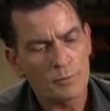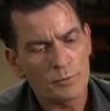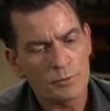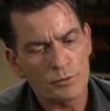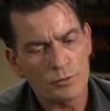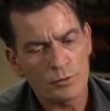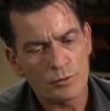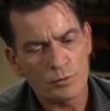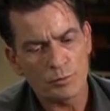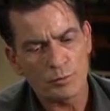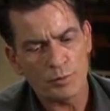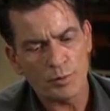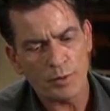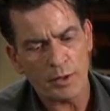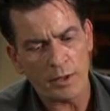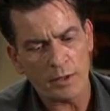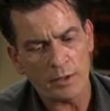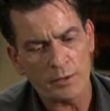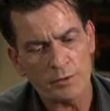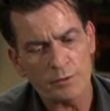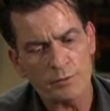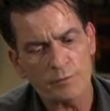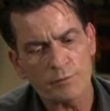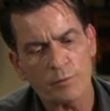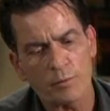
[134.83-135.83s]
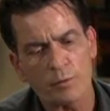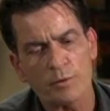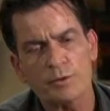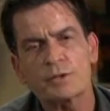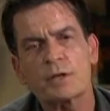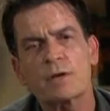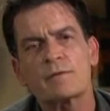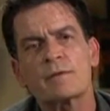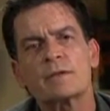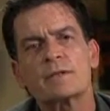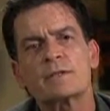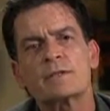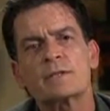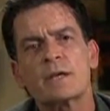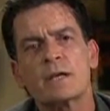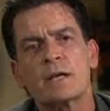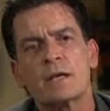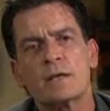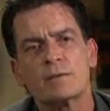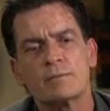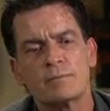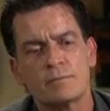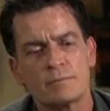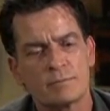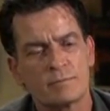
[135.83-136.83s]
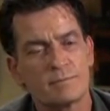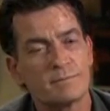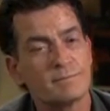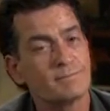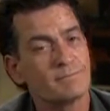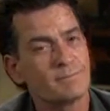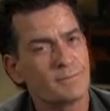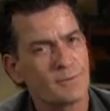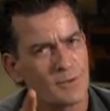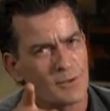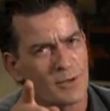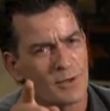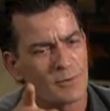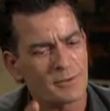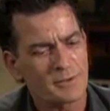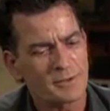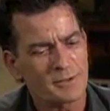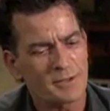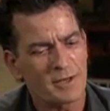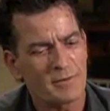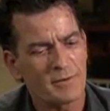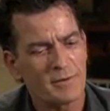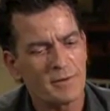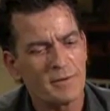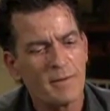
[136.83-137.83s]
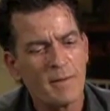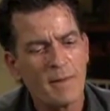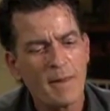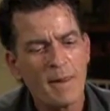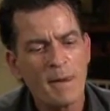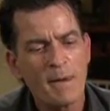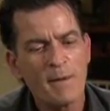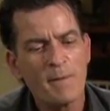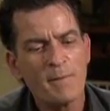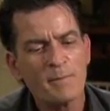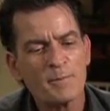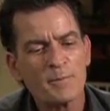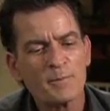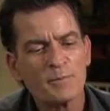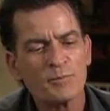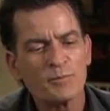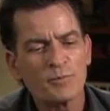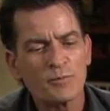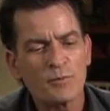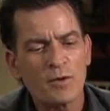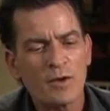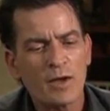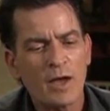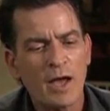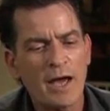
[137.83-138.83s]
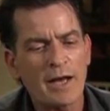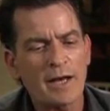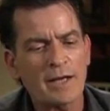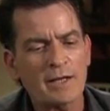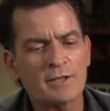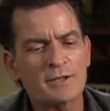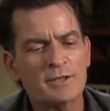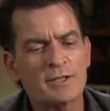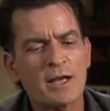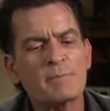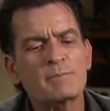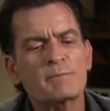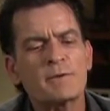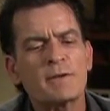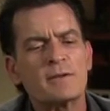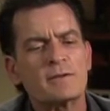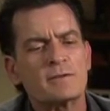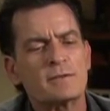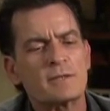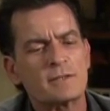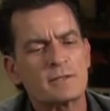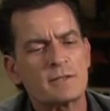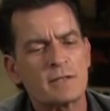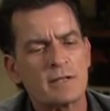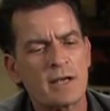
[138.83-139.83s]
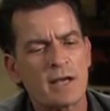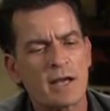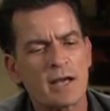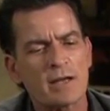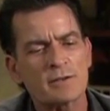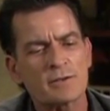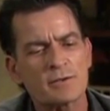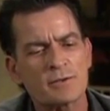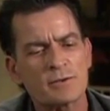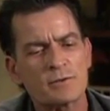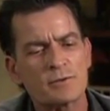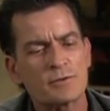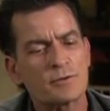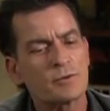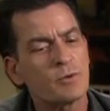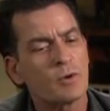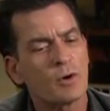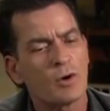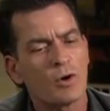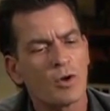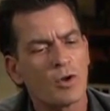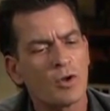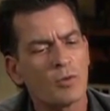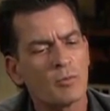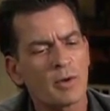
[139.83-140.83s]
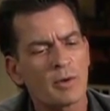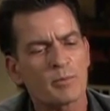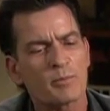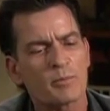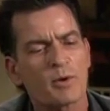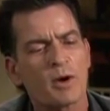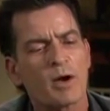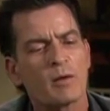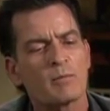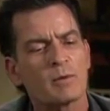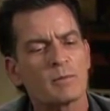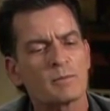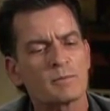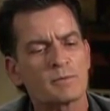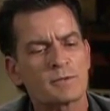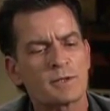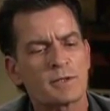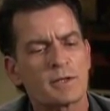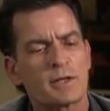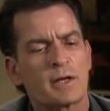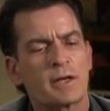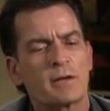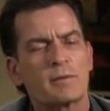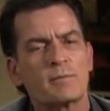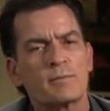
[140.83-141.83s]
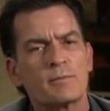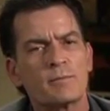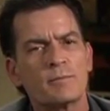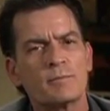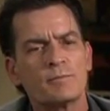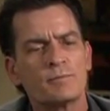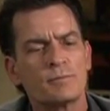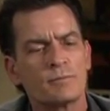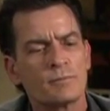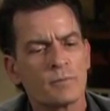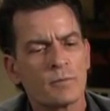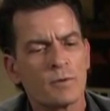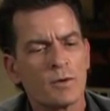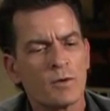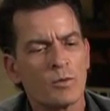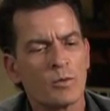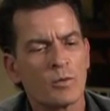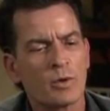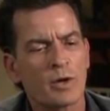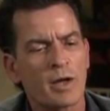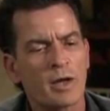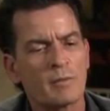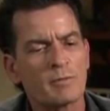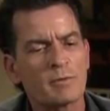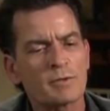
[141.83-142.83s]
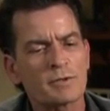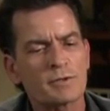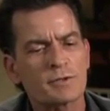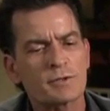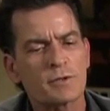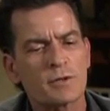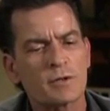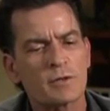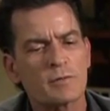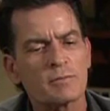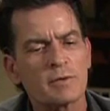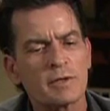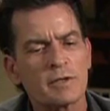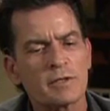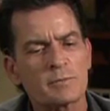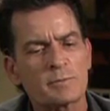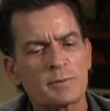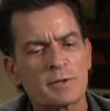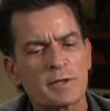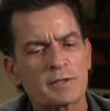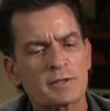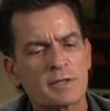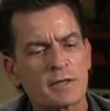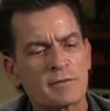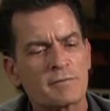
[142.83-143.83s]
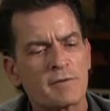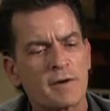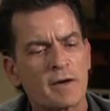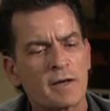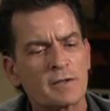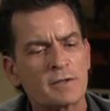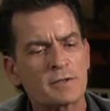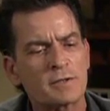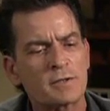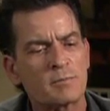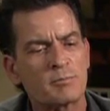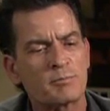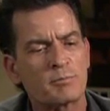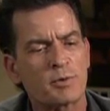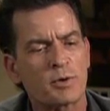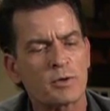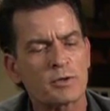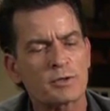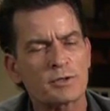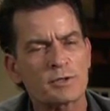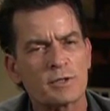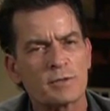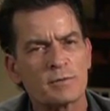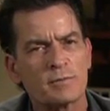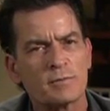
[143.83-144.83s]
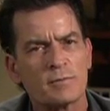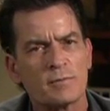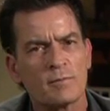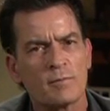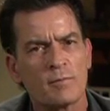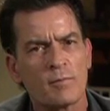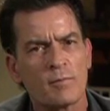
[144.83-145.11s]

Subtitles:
to page 417. You know what's coming. And acceptance is the answer to all my problems today. When I am disturbed, it is because I find some person,